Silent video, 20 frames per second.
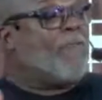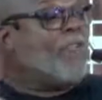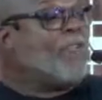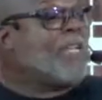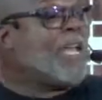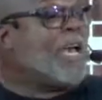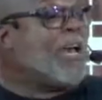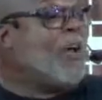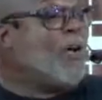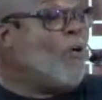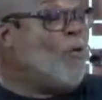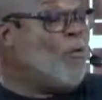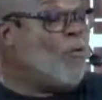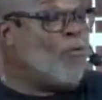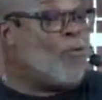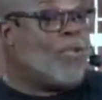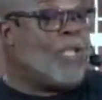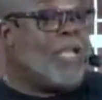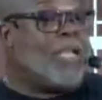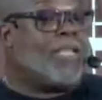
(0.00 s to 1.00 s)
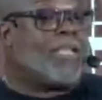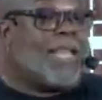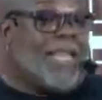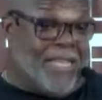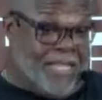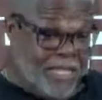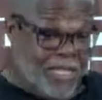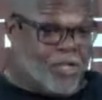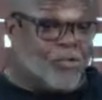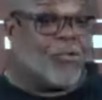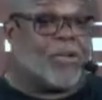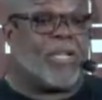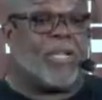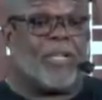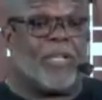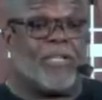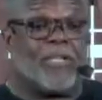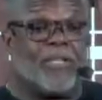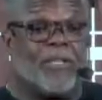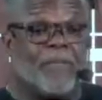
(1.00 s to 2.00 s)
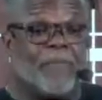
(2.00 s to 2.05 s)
on our own, Satan can trick us.